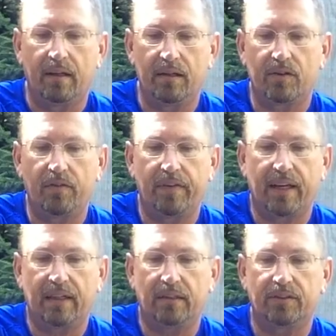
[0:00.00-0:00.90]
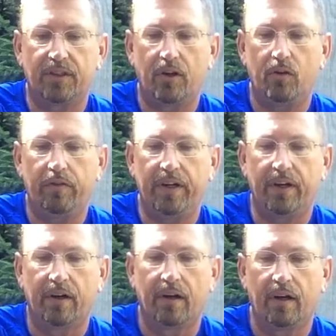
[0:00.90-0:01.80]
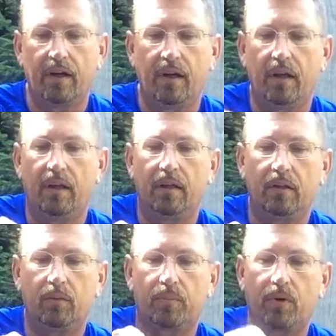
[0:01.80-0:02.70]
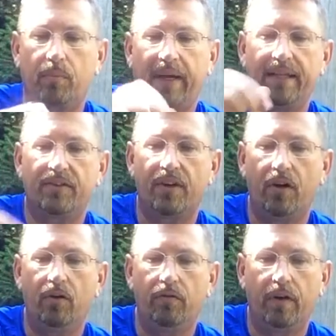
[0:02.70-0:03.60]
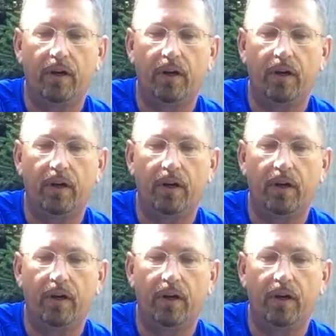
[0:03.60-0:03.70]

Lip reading: and so you've got a little stove here, a little propane stove,